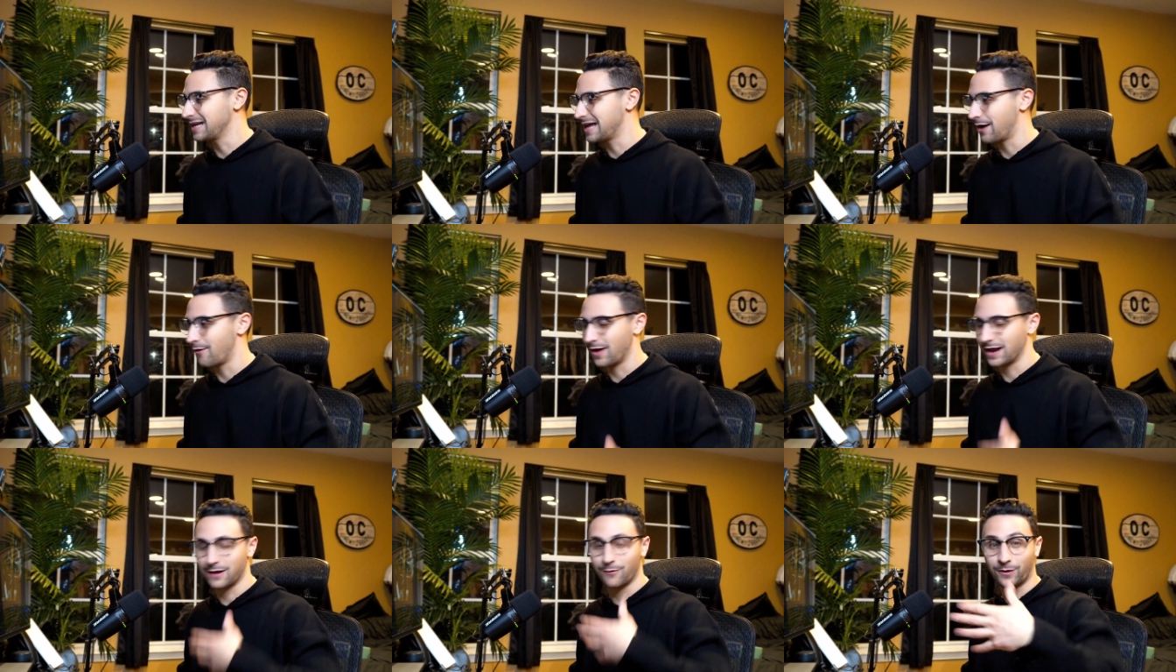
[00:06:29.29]
and
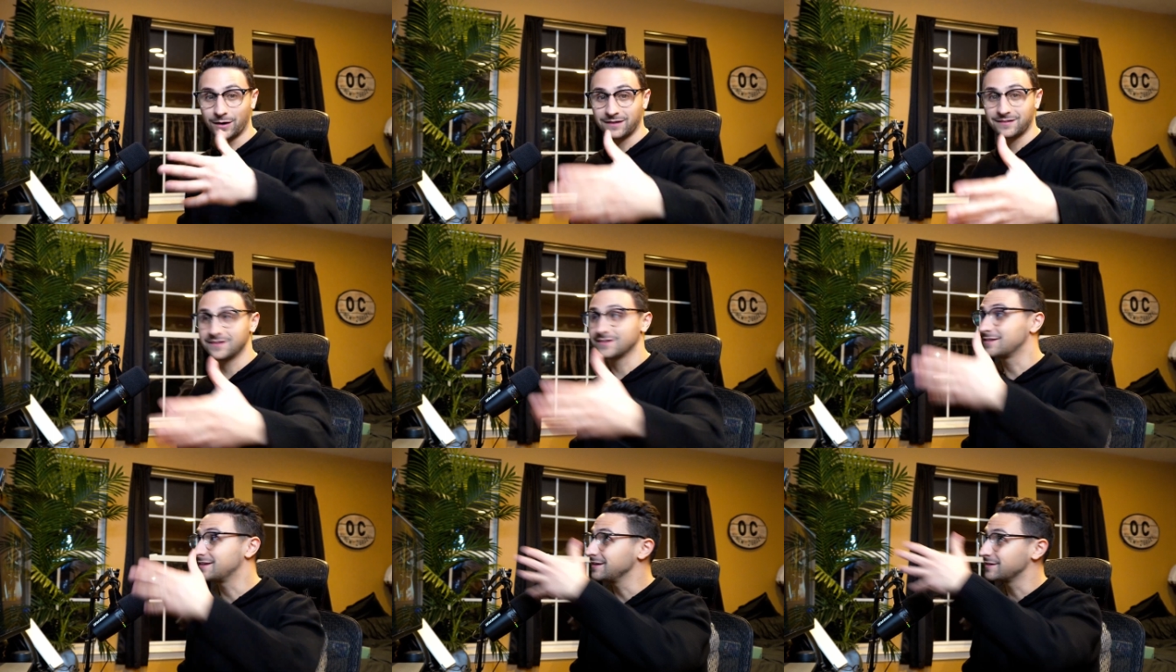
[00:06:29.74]
I wanted to
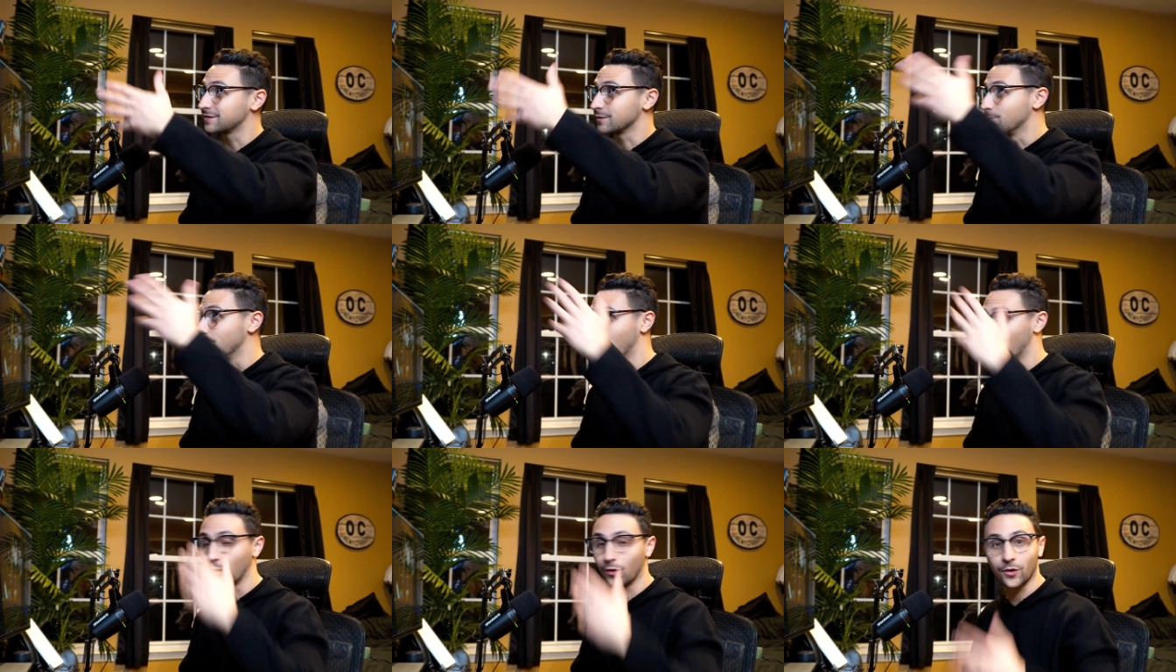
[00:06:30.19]
see some
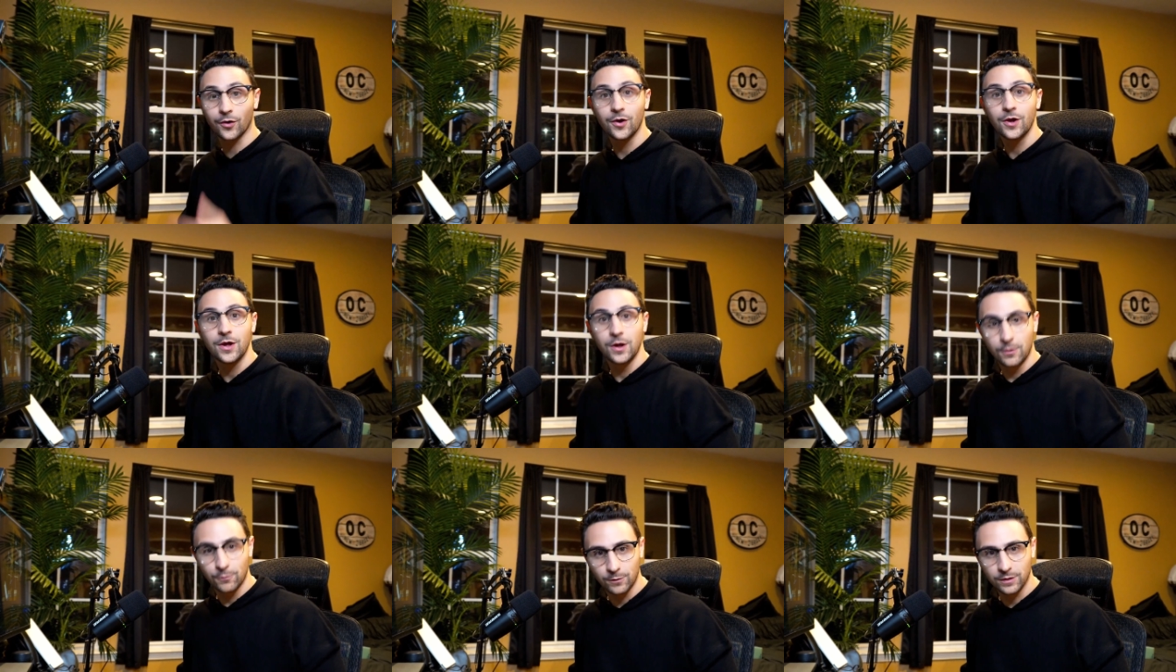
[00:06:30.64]
more
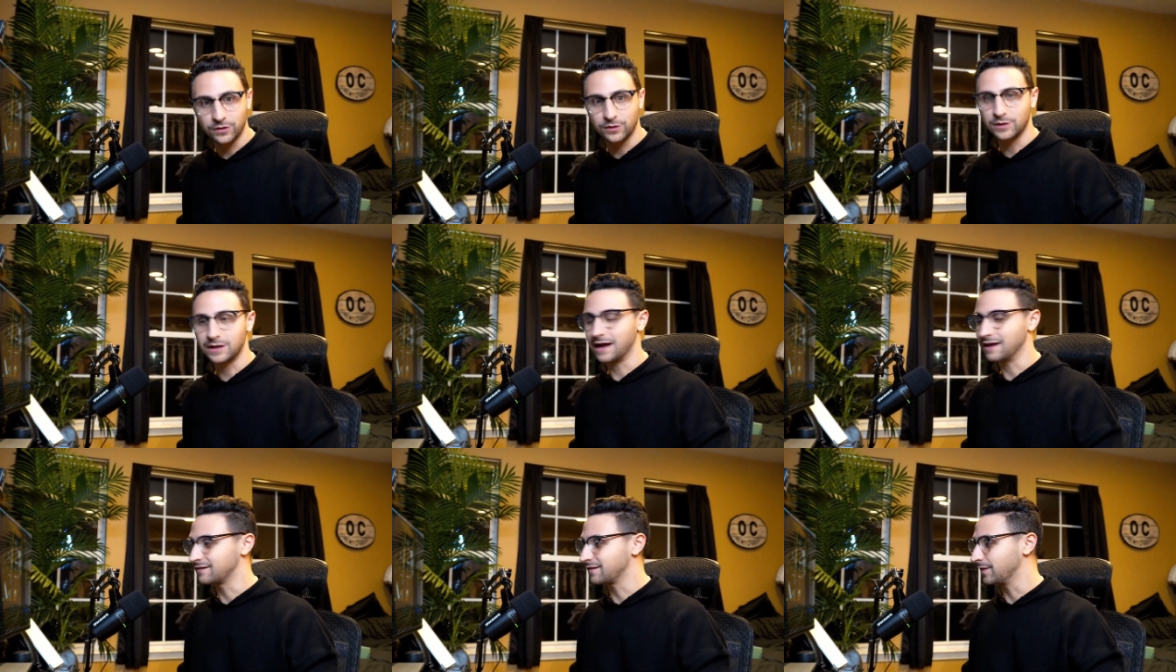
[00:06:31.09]
with you
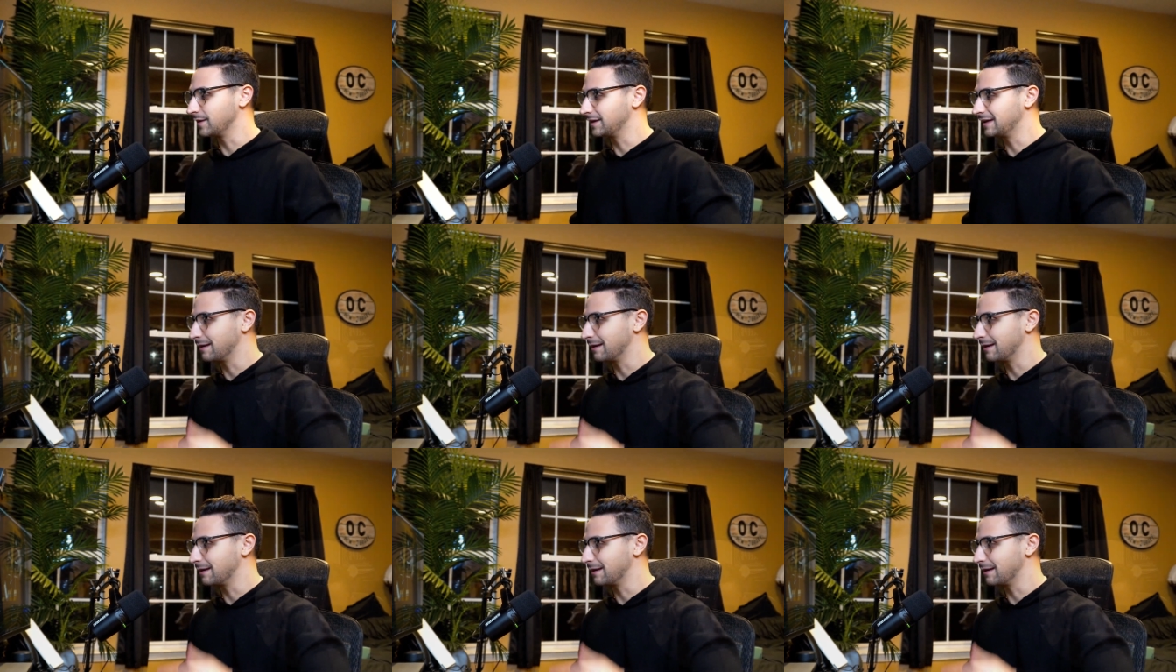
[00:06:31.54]
guys in the demo.